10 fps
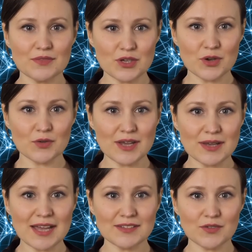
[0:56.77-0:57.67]
To create
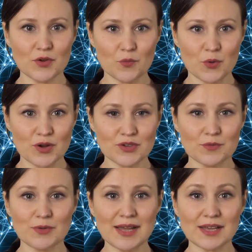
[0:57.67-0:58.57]
a thorough
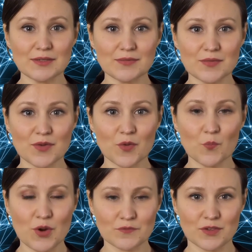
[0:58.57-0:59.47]
project plan,
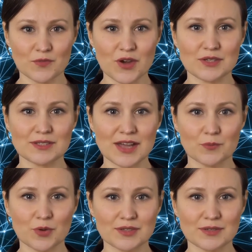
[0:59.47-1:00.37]
one of the first
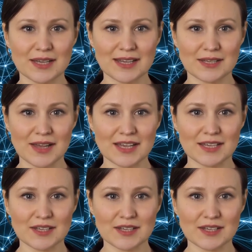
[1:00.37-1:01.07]
inputs needed is a